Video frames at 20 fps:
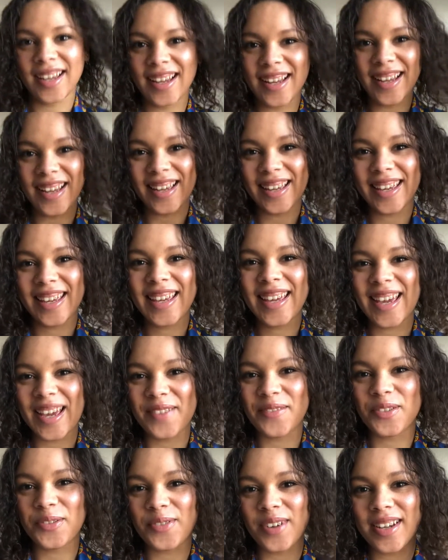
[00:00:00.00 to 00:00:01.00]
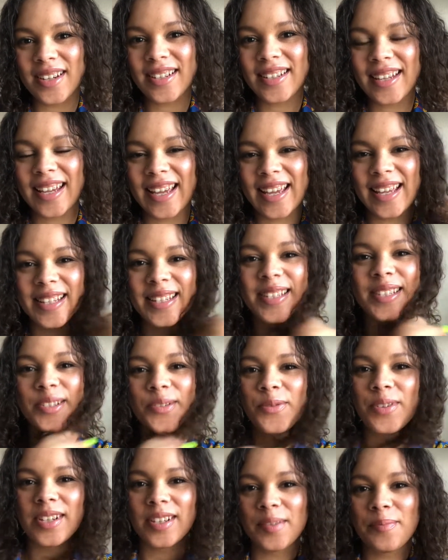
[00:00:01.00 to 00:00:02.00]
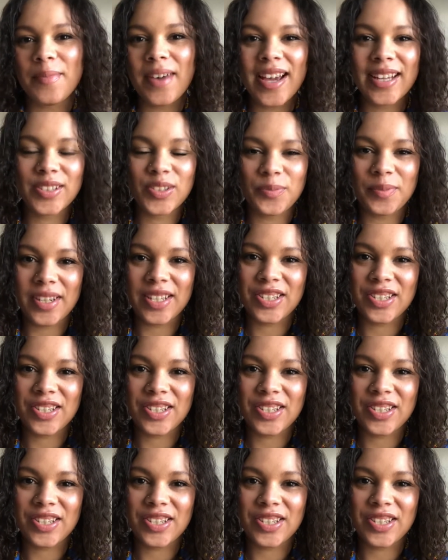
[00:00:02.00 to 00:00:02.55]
Hi everyone, and welcome back to my